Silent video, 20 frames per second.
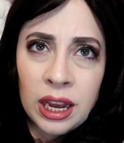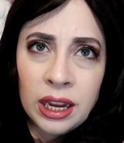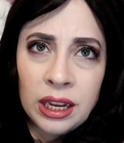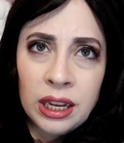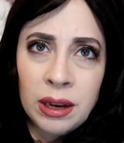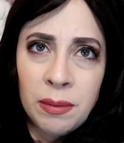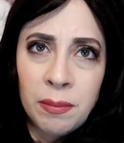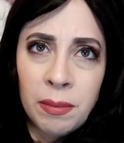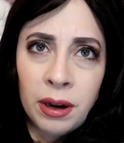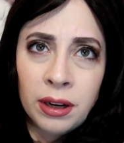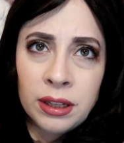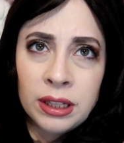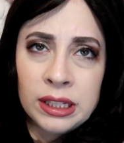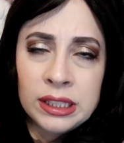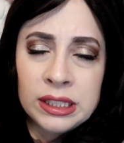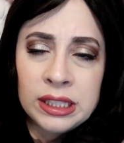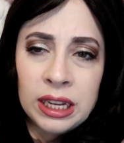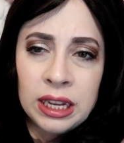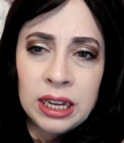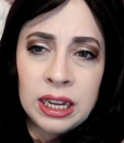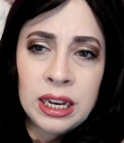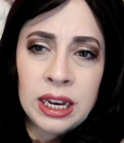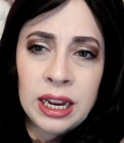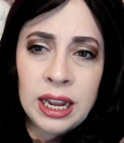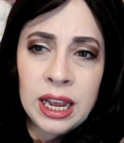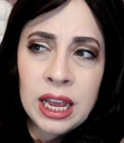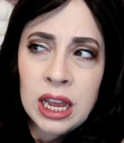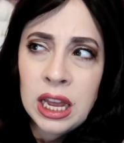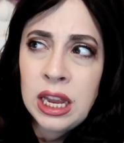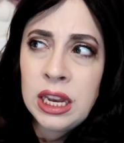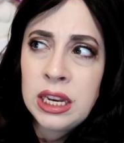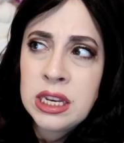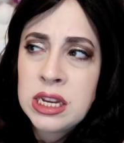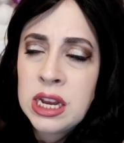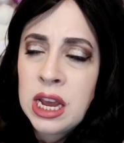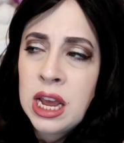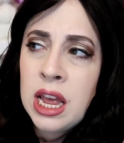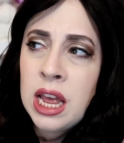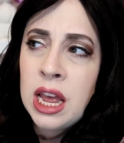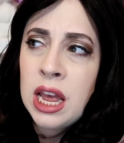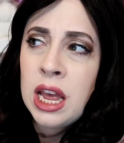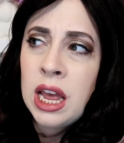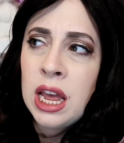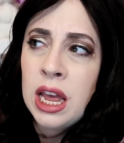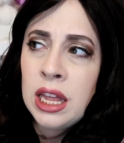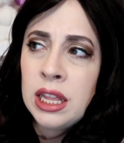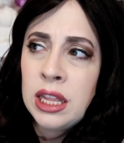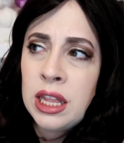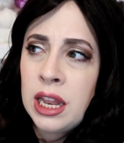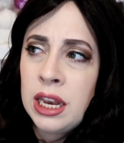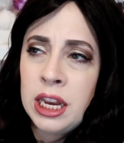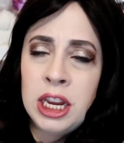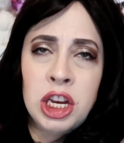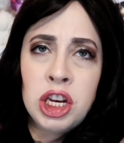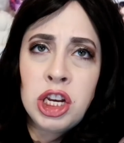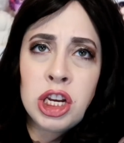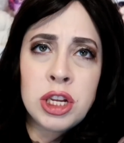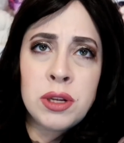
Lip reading: I can barely see it. And then I